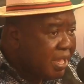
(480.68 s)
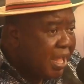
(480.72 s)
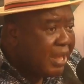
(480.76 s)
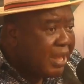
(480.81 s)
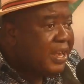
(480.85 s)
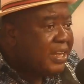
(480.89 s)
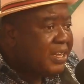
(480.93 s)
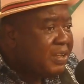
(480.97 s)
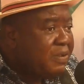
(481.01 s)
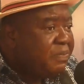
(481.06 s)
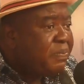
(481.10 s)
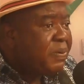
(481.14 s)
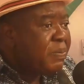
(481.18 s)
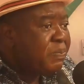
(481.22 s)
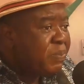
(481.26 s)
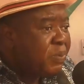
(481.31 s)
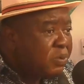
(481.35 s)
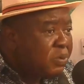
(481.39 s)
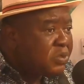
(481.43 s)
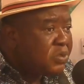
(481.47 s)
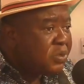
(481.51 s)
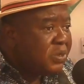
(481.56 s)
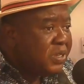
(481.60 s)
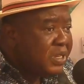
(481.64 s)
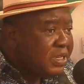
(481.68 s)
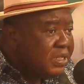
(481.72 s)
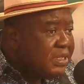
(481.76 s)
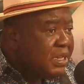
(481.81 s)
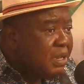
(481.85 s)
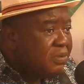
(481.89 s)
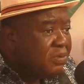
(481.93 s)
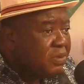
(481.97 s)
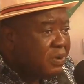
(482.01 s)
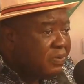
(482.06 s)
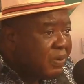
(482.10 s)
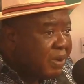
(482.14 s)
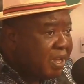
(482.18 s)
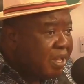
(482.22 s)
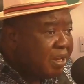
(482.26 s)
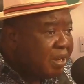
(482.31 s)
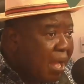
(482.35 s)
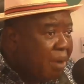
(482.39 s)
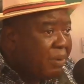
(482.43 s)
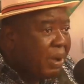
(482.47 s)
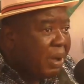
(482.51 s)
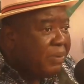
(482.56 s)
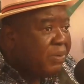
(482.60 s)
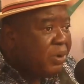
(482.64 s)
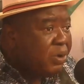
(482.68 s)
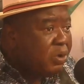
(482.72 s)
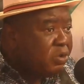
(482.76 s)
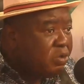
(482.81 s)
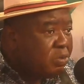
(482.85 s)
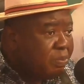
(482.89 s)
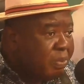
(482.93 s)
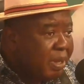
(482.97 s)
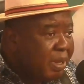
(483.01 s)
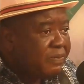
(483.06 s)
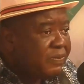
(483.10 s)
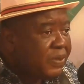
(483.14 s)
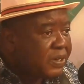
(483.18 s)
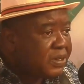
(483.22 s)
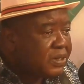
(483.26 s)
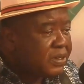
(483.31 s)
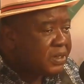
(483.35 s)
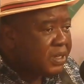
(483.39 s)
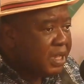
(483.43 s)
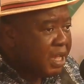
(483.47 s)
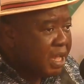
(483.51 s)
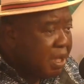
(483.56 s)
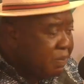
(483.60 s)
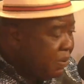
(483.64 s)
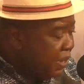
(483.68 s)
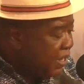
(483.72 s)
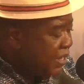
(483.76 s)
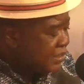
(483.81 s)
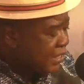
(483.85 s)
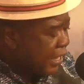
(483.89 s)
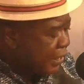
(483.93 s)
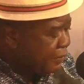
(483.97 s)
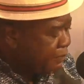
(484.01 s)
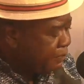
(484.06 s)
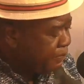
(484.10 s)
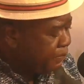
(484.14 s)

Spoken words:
creative people no so in terms of you know how are we going to benefit e bi ni say